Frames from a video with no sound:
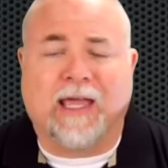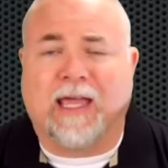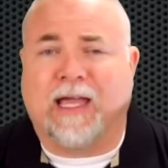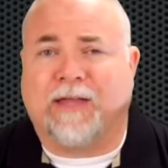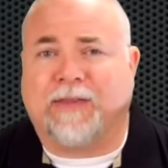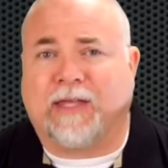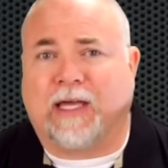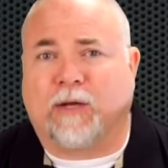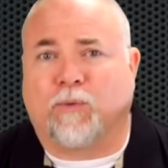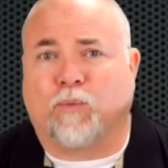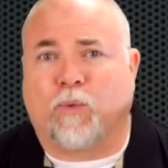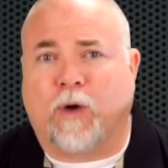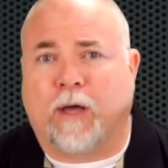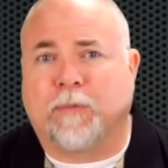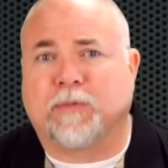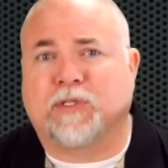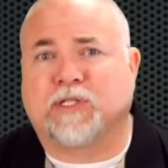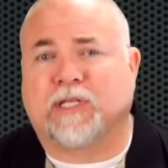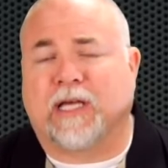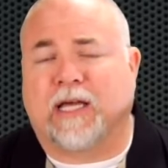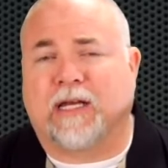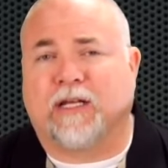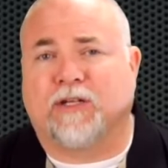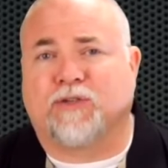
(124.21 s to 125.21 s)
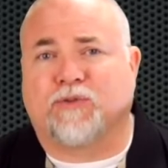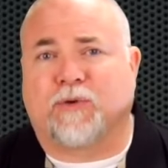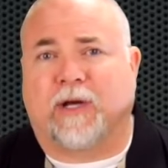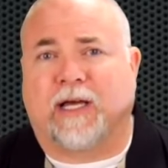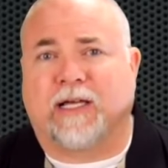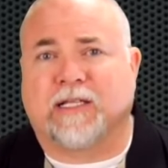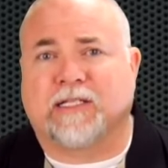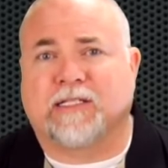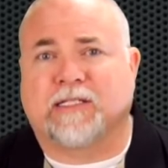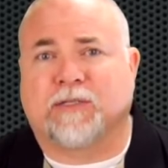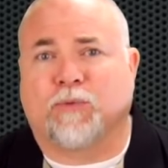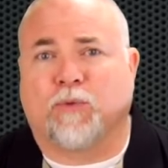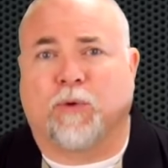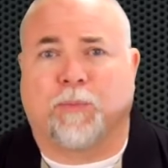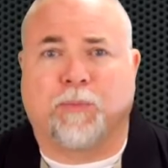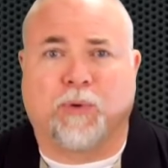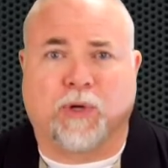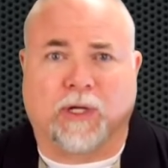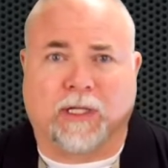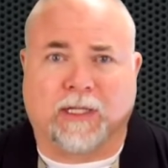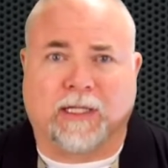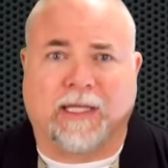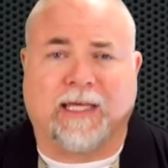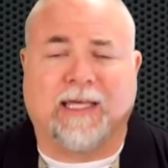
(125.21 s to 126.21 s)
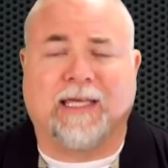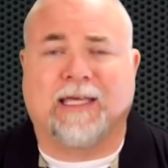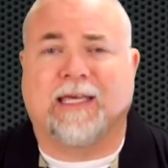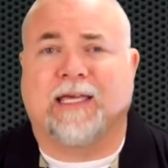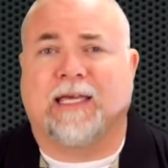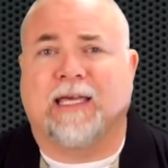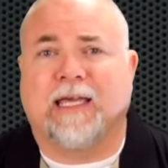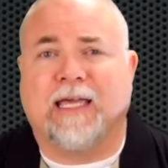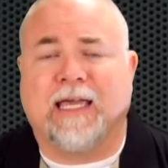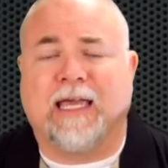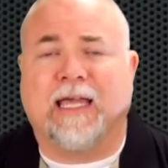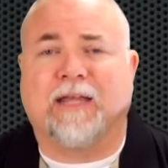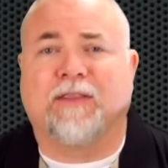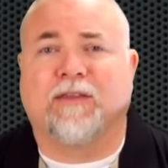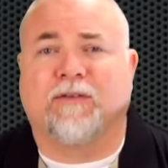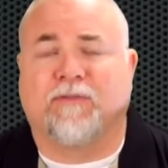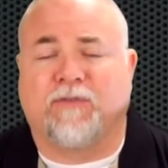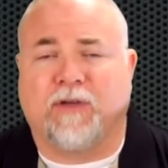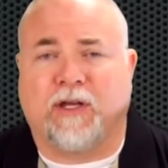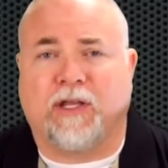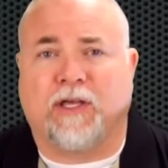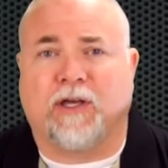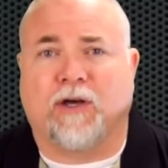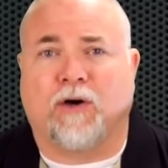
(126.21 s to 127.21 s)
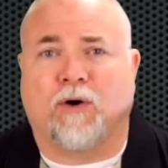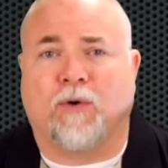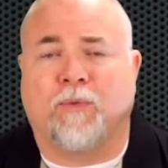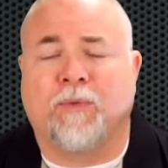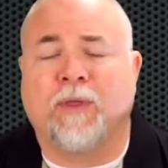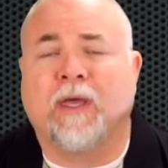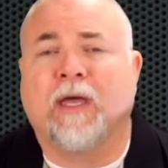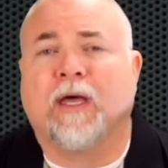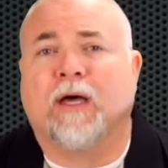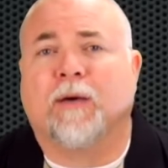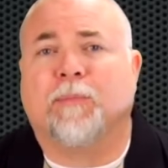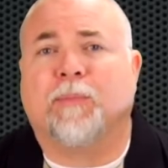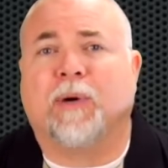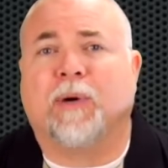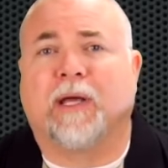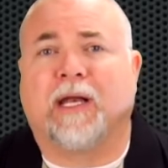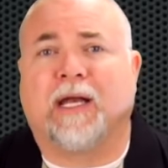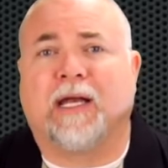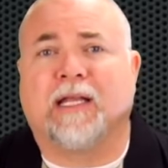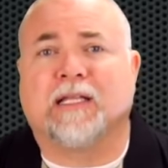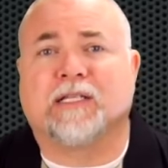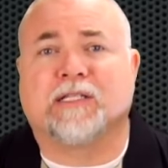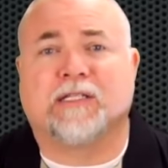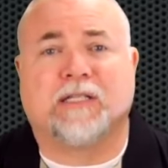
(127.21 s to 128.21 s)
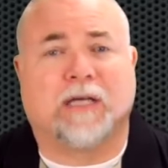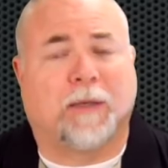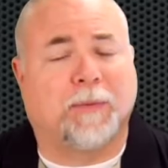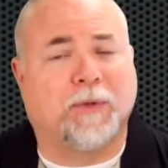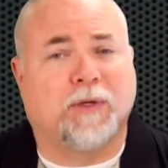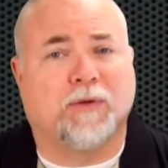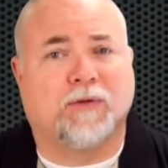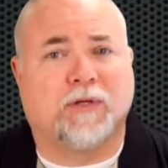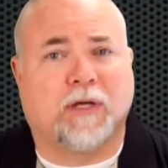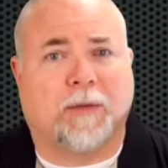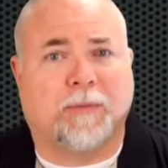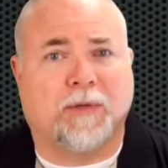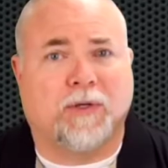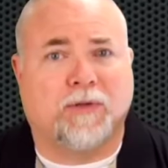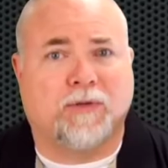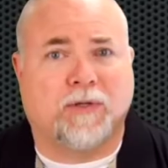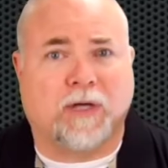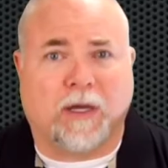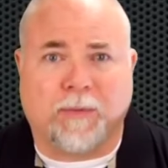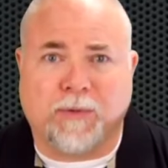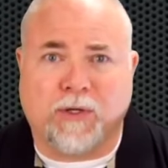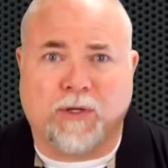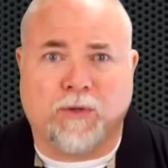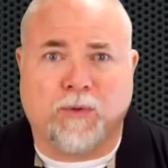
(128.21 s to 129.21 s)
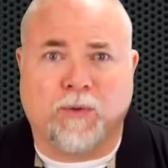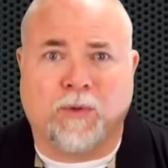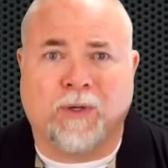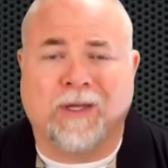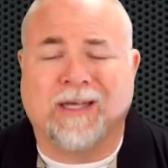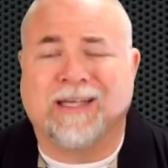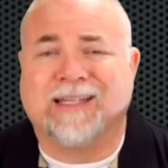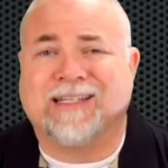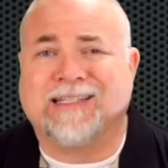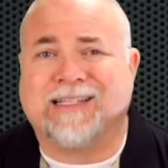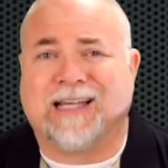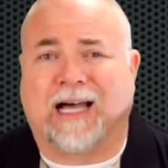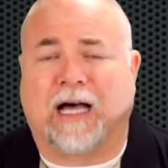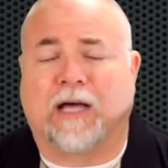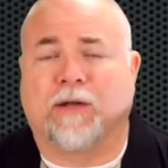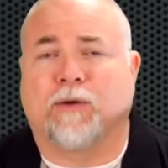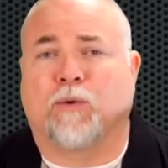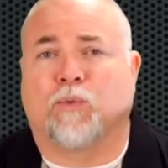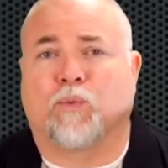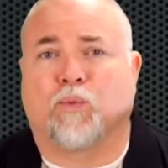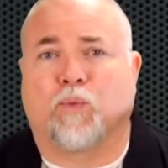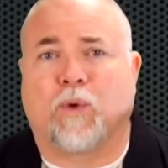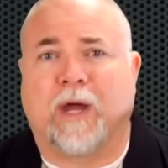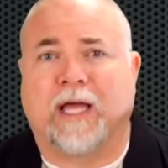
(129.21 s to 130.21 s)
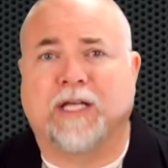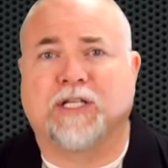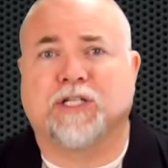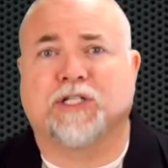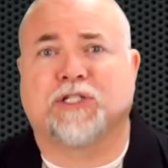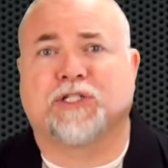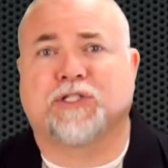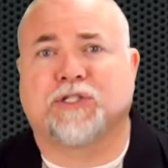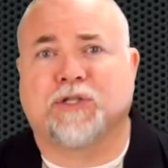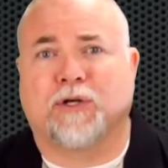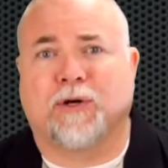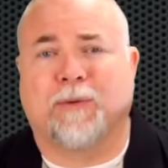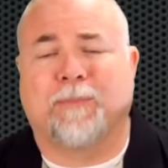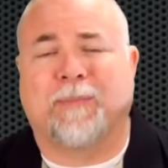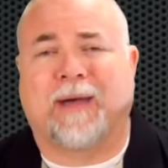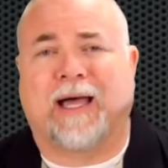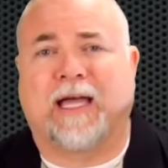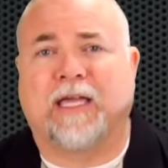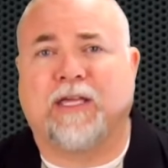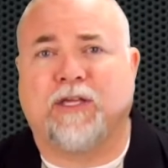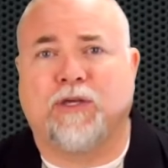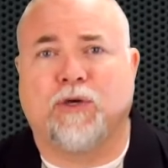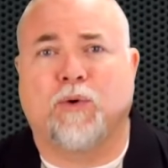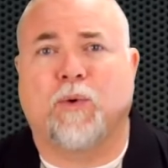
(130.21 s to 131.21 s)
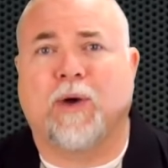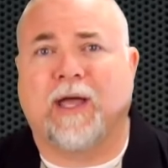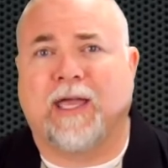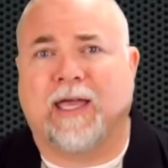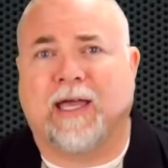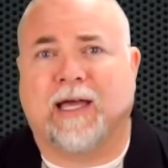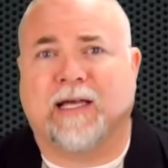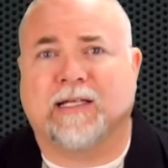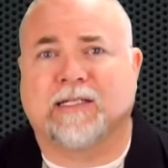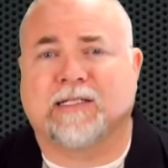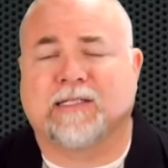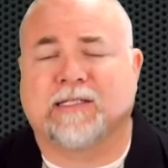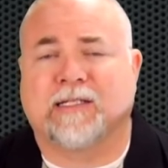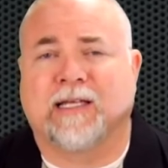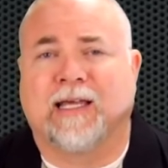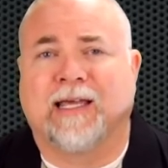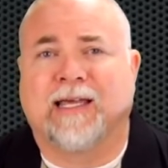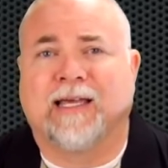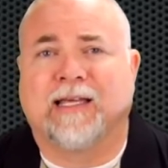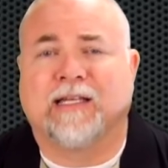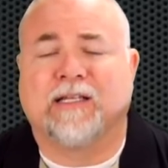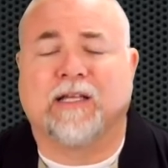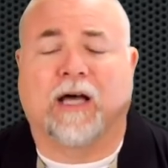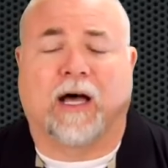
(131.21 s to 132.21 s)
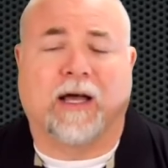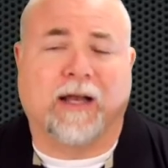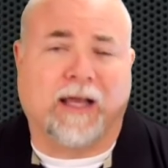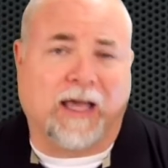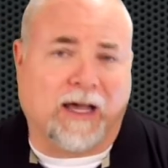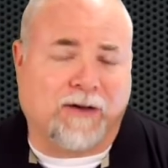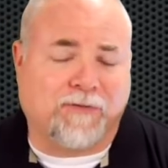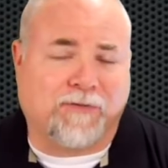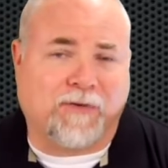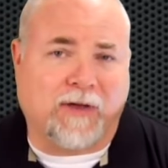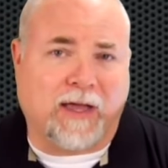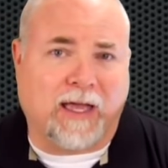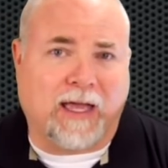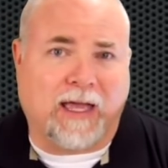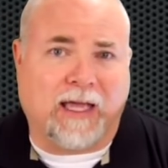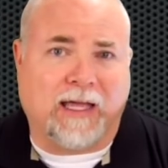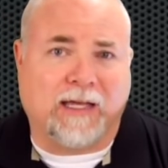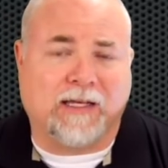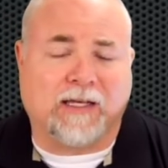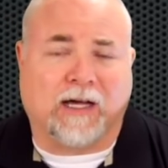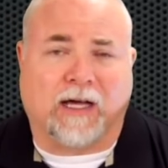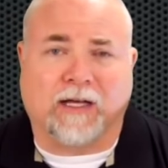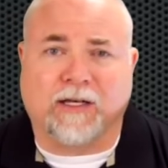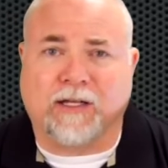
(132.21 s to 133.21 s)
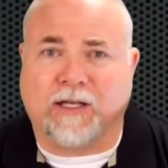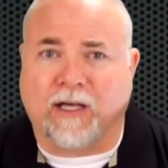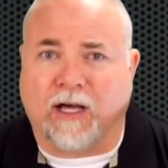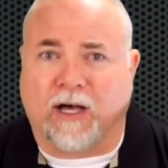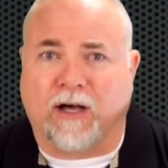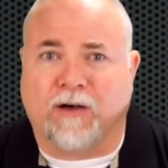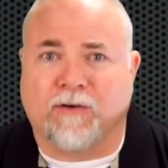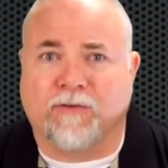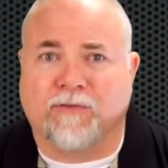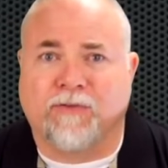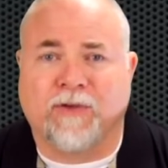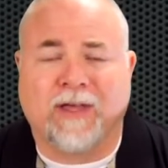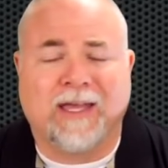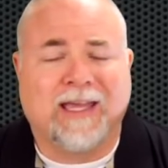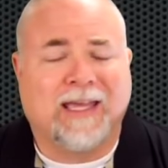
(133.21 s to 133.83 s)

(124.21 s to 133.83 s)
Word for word: and that website address, we'll put a link in the video, but it is www.registermyuas.FAA.gov.